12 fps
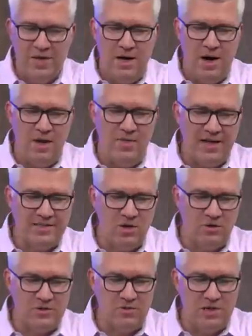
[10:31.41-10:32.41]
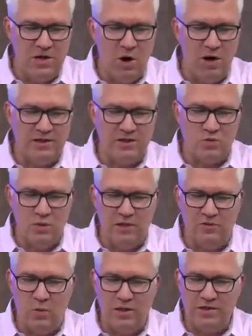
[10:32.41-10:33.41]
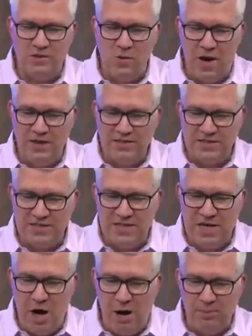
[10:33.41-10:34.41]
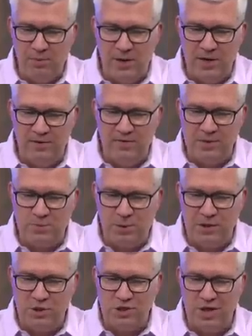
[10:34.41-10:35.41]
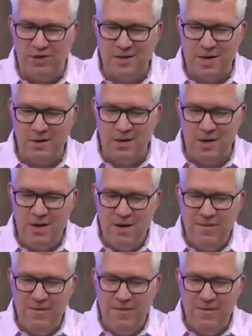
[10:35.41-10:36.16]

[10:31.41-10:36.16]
Uh, that's also the August twenty twenty-two highs. That's the upper end of this pink shaded area.